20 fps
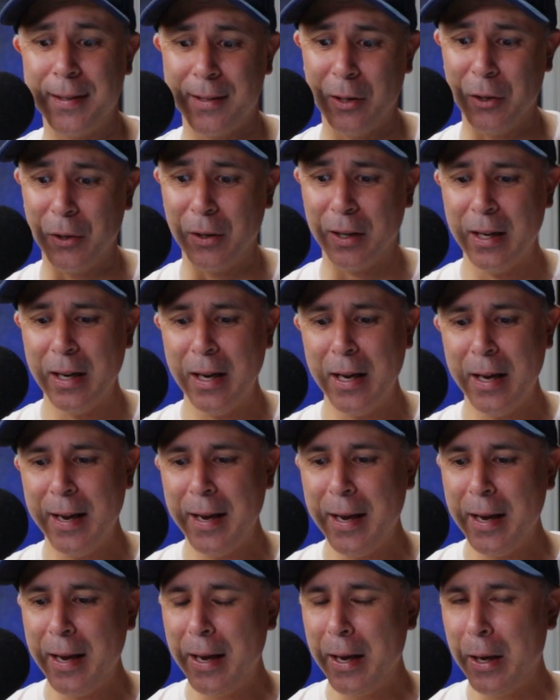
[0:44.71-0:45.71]
Look,
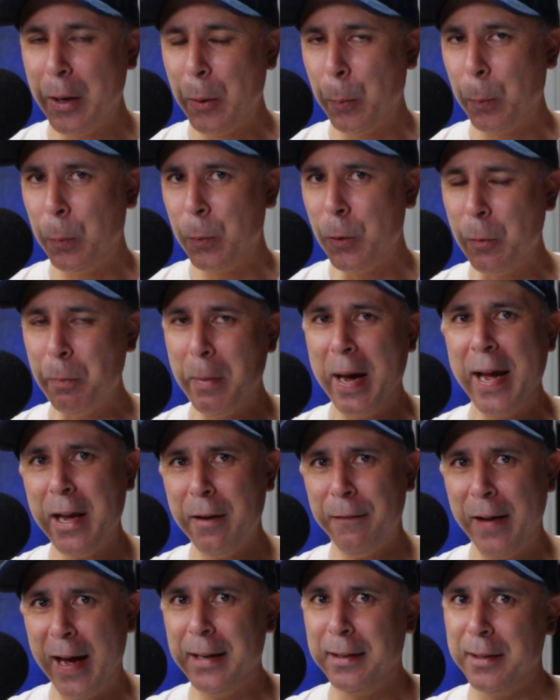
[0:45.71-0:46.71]
you may
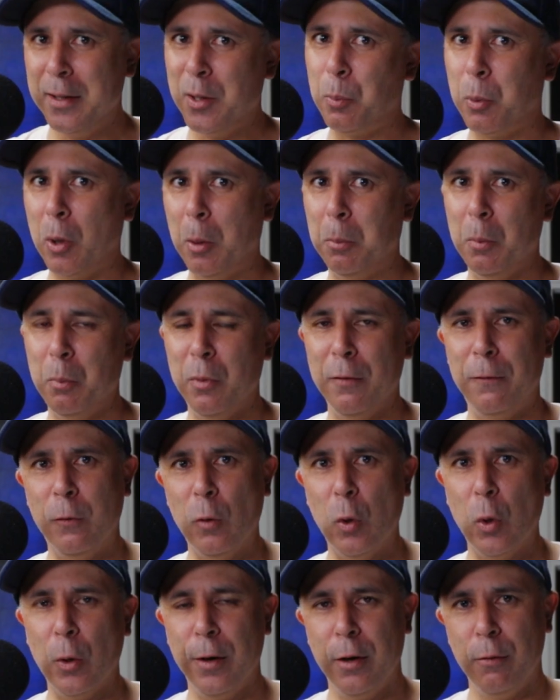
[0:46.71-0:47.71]
have had this problem
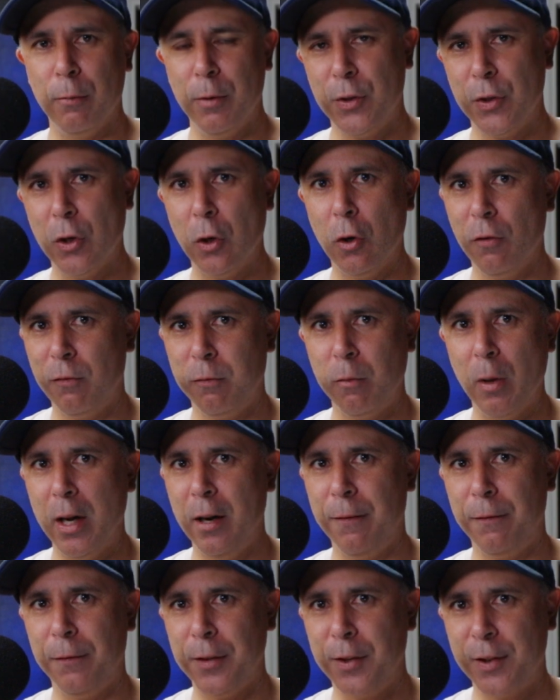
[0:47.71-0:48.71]
before in Resolve
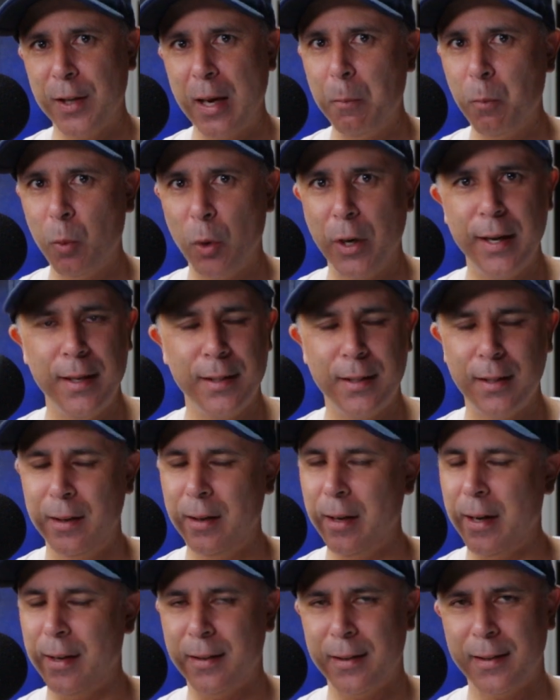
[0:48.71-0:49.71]
where for some reason,
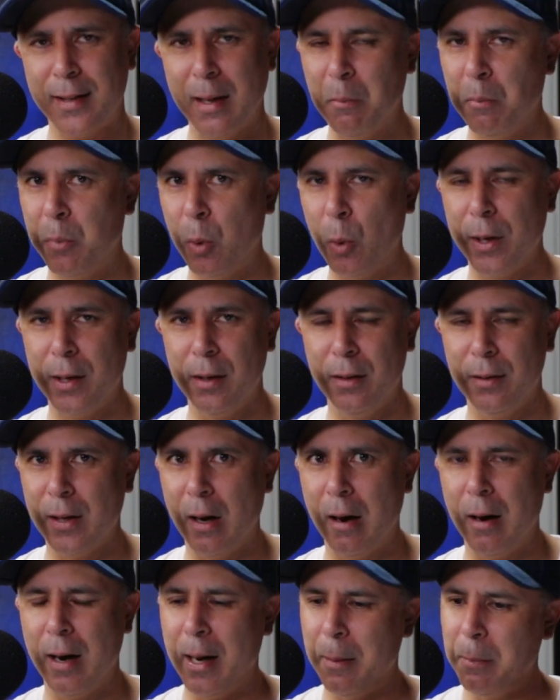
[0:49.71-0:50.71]
at some point in
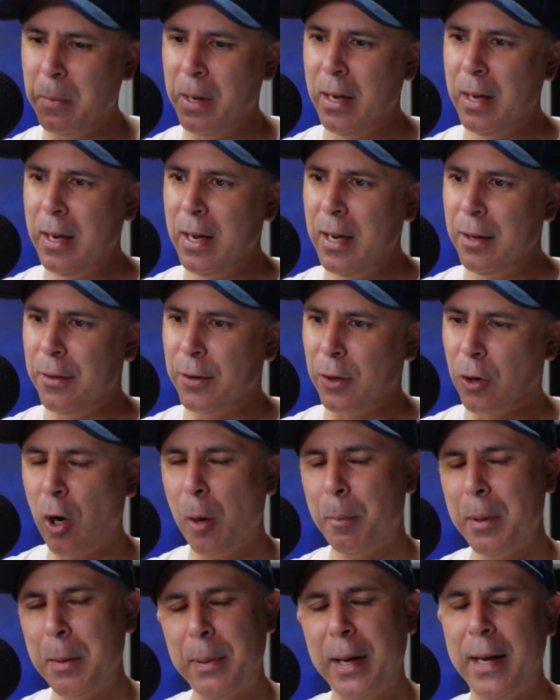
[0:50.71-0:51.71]
time, the
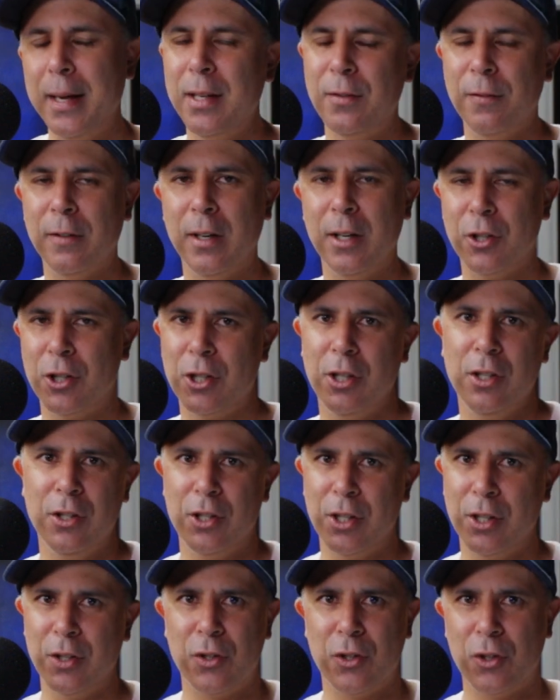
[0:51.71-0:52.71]
copy-paste function
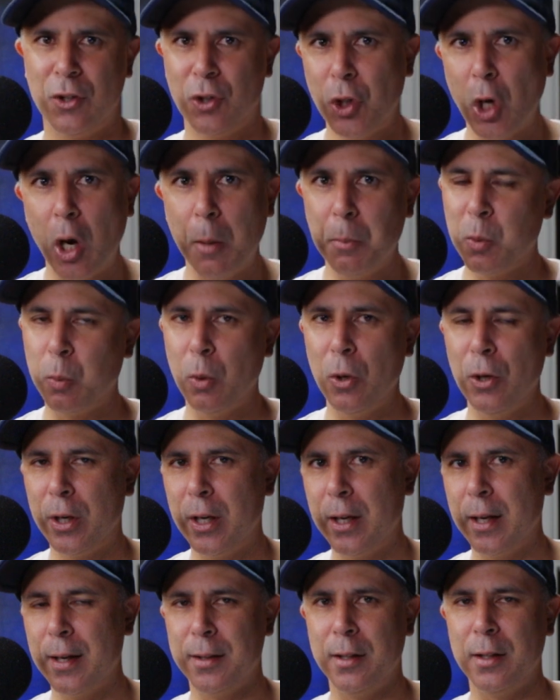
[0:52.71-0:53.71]
just stops
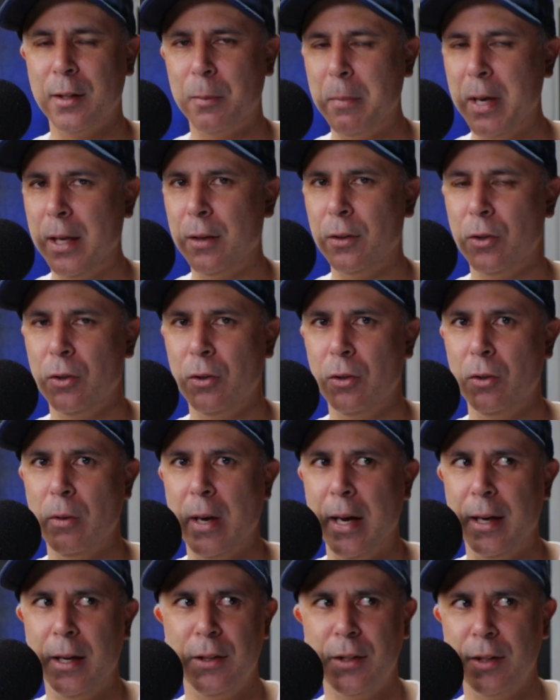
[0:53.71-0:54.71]
working as it's meant to,
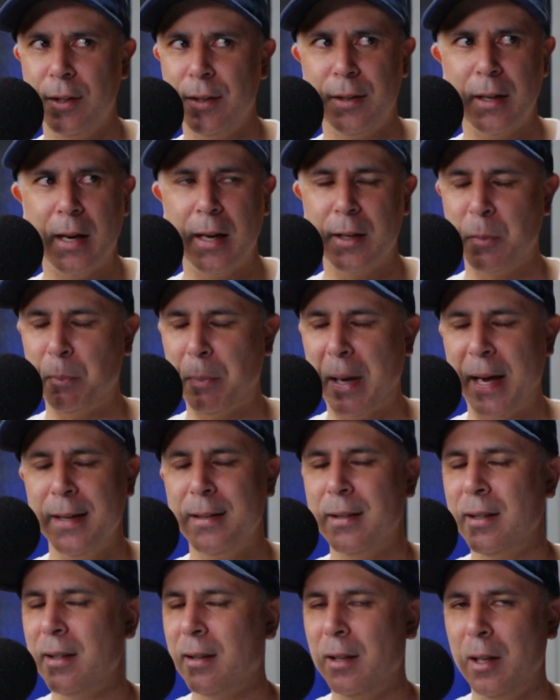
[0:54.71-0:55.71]
and it just starts
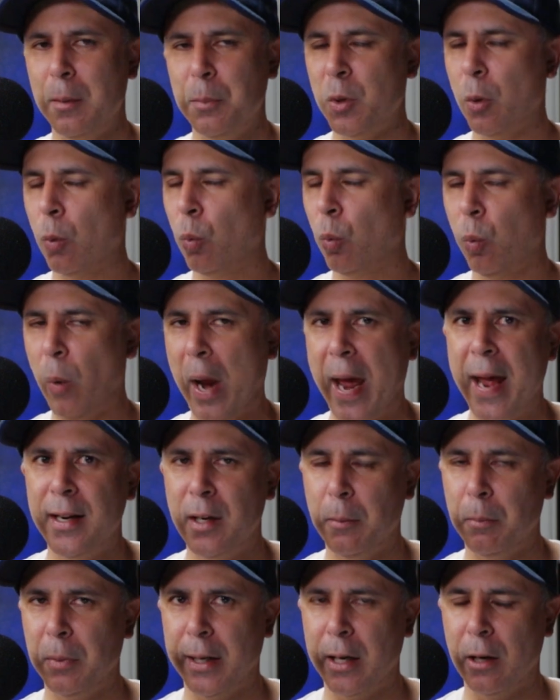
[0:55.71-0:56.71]
pasting clips
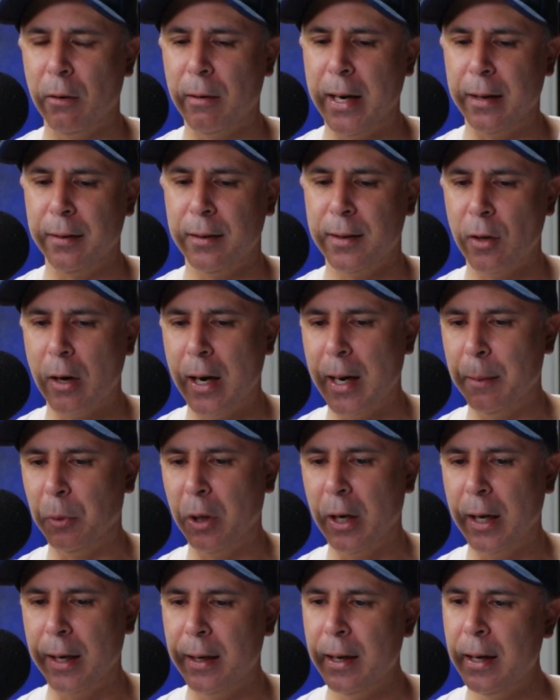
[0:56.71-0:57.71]
randomly around the
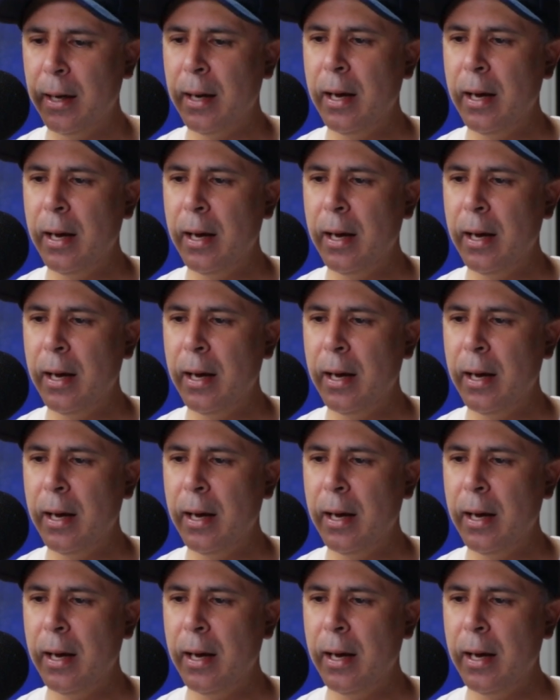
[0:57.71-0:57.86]
timeline.